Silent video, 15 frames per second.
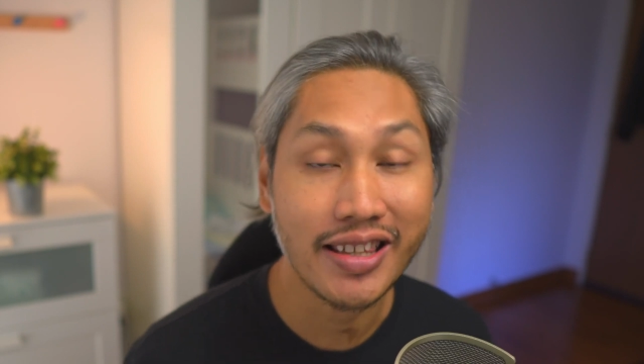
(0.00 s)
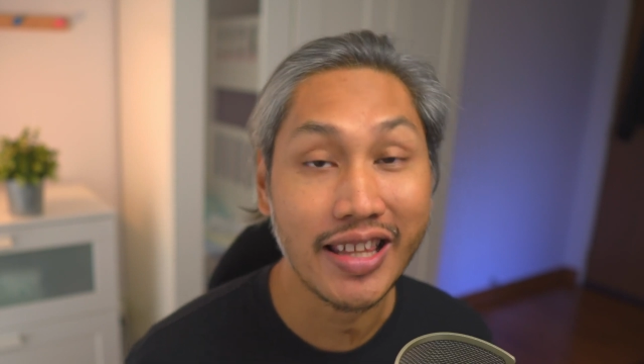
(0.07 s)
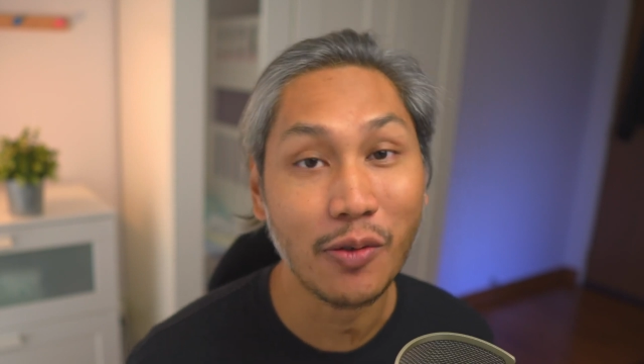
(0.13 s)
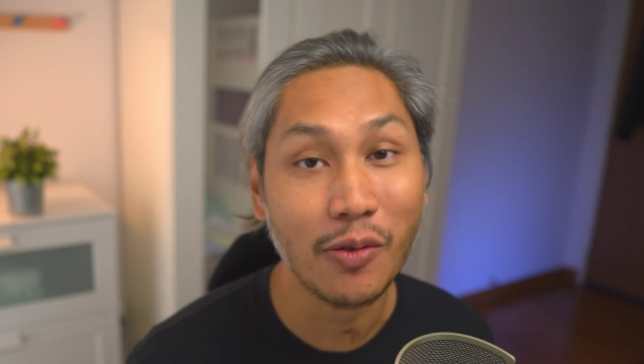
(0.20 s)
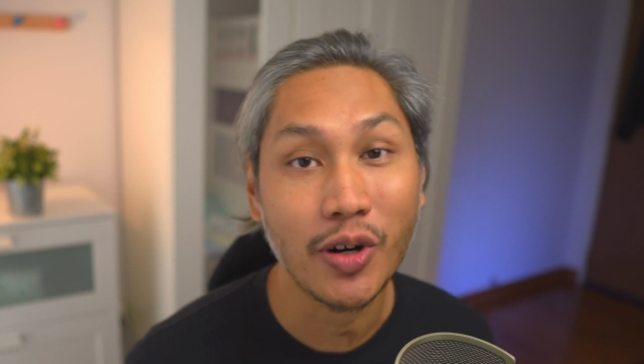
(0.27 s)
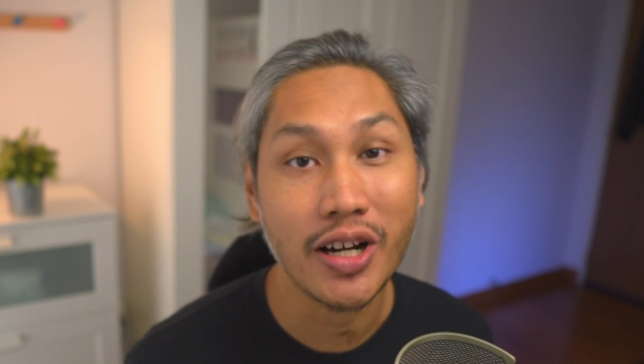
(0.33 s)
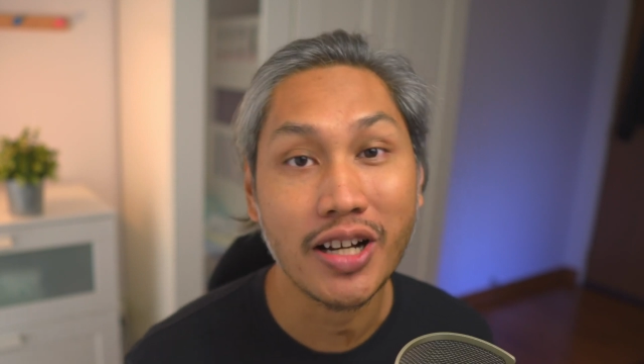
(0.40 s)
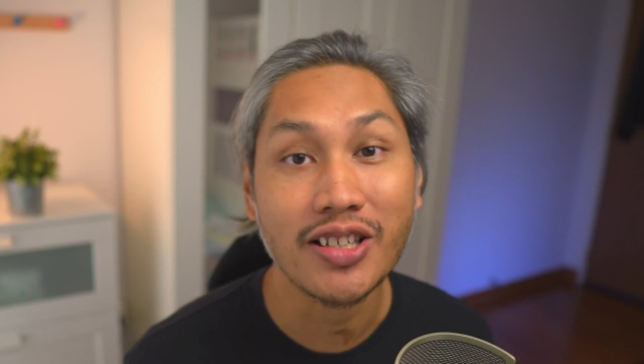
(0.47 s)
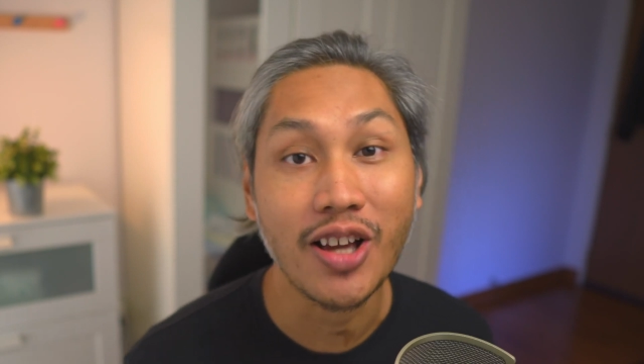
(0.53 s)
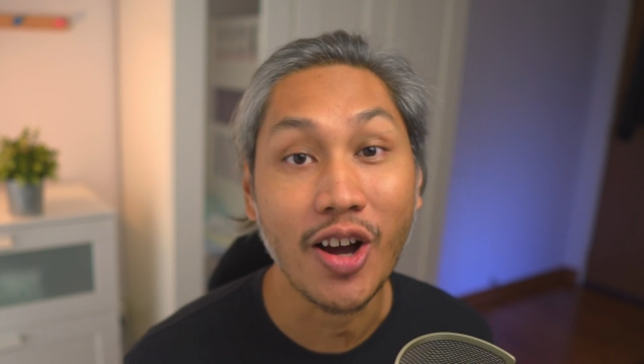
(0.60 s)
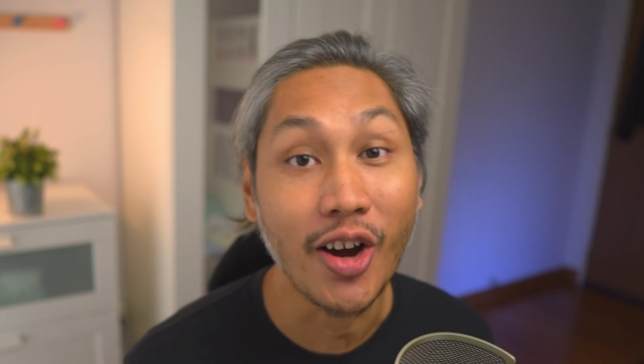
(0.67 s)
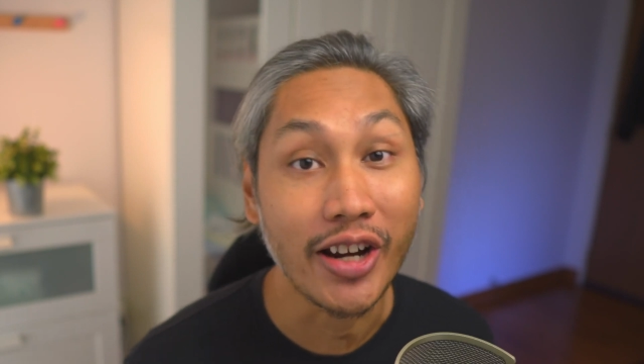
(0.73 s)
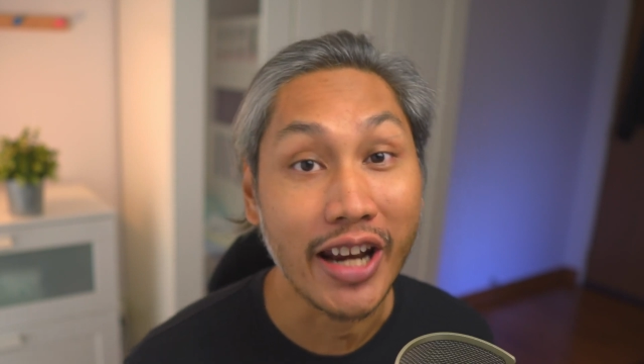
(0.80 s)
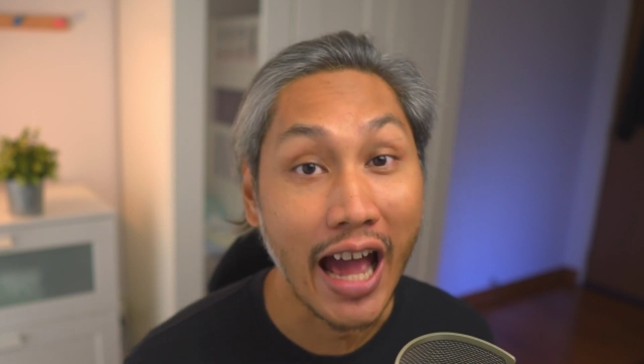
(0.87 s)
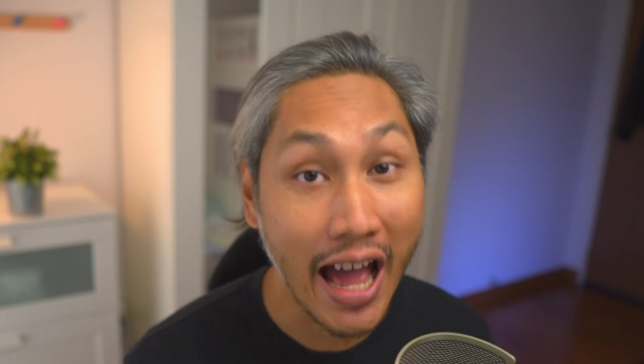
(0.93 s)
that works
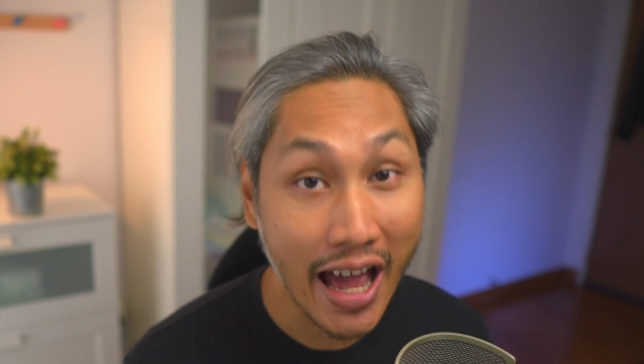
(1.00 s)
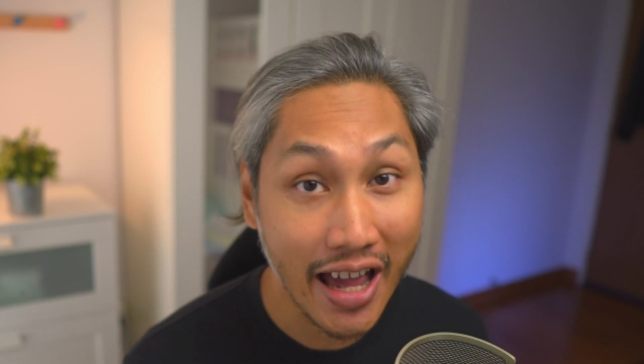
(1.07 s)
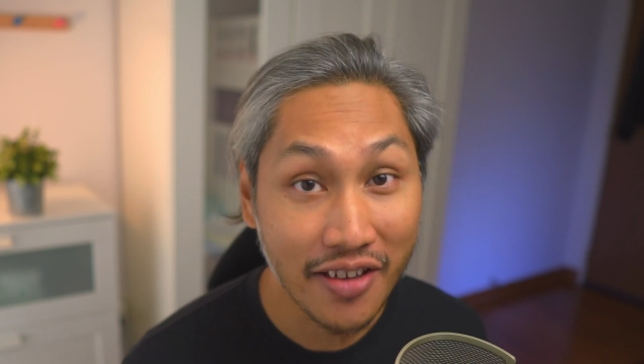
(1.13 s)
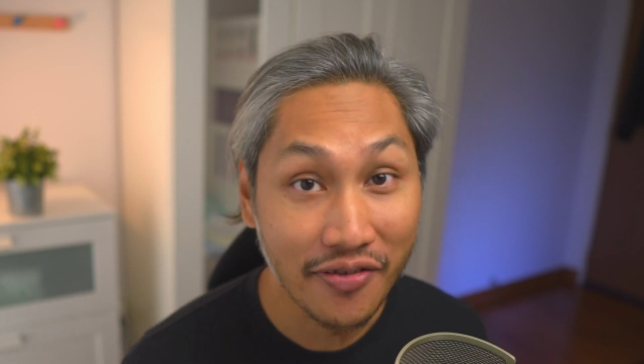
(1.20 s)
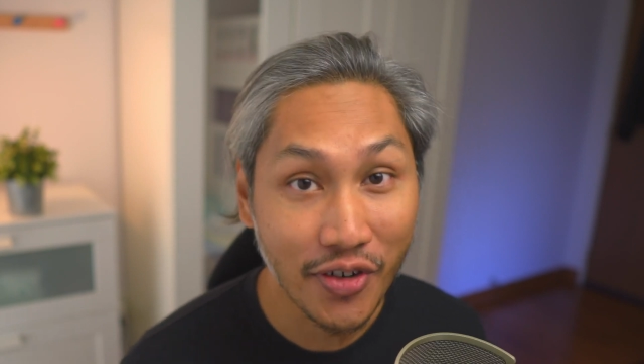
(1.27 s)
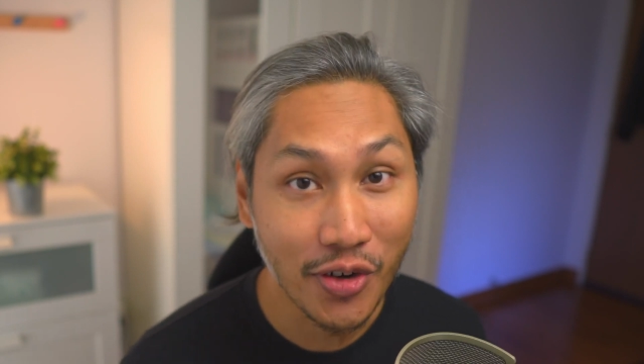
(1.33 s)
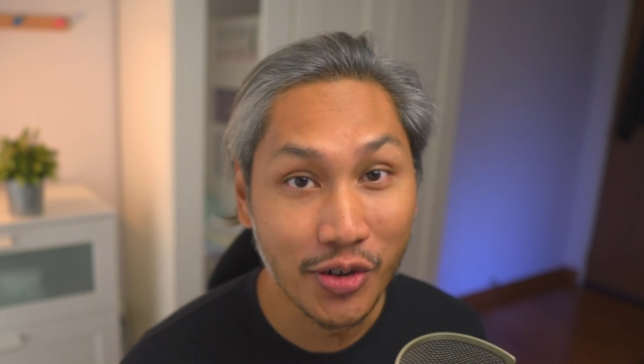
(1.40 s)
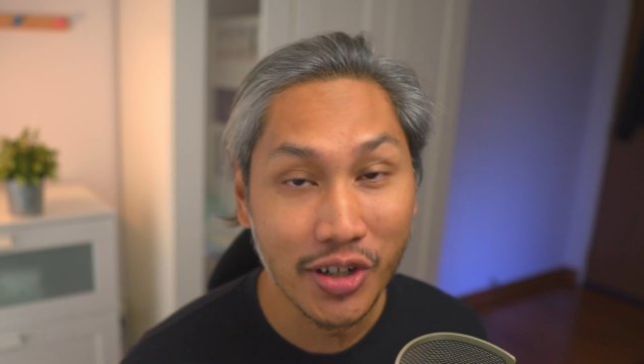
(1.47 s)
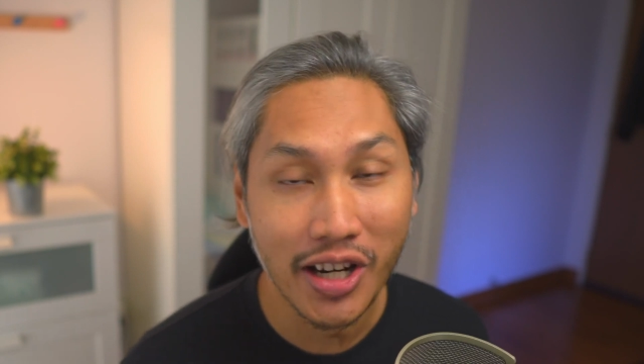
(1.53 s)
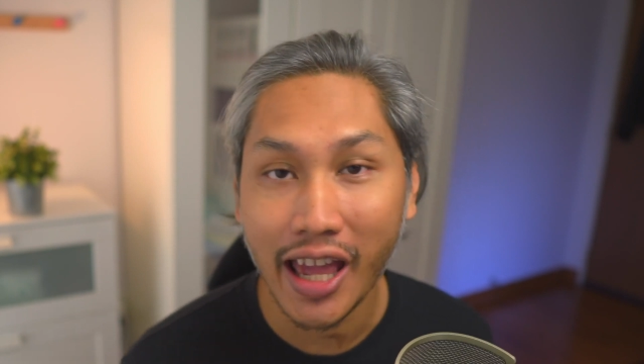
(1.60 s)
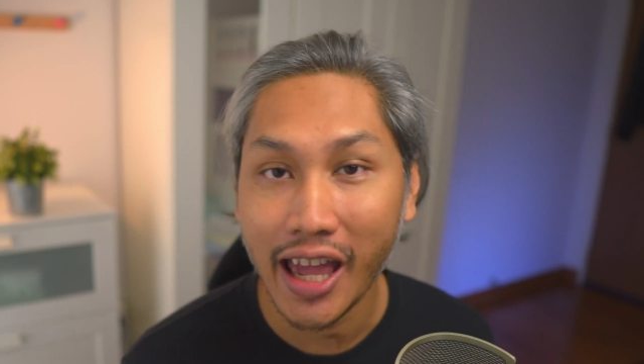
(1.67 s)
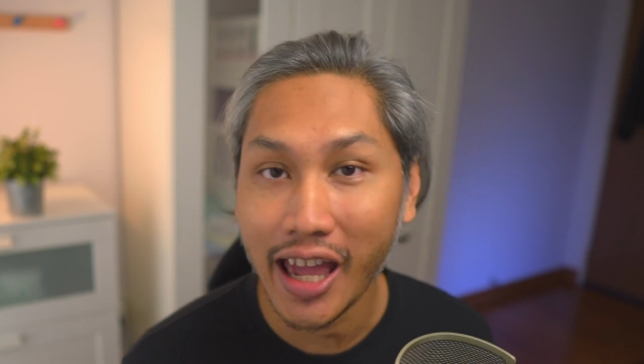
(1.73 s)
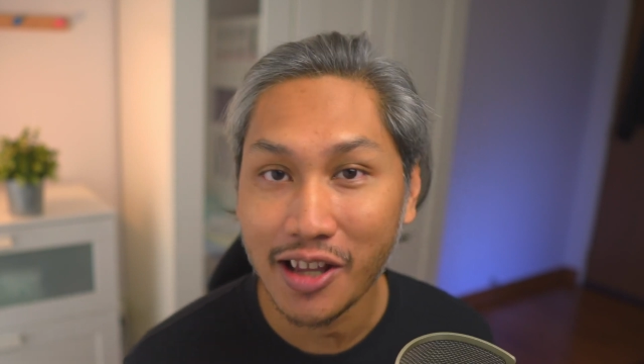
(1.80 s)
on iPhone,